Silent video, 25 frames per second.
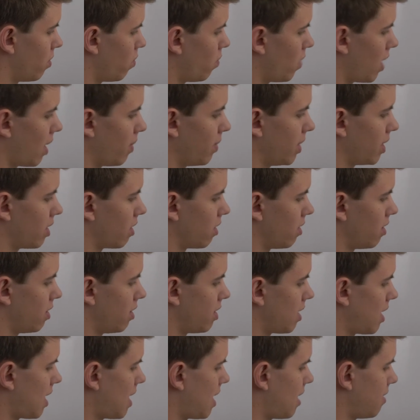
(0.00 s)
where we
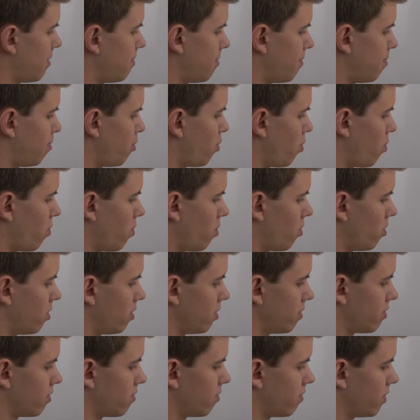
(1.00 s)
could add more
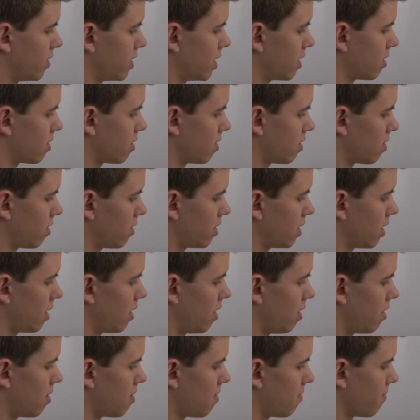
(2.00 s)
resistors onto
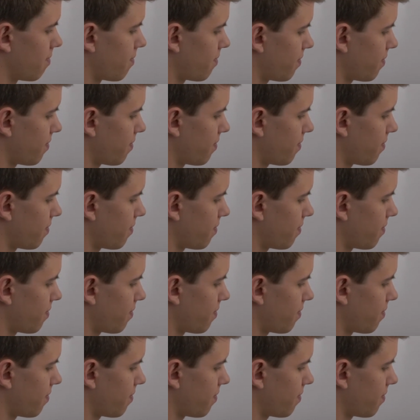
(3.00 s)
here,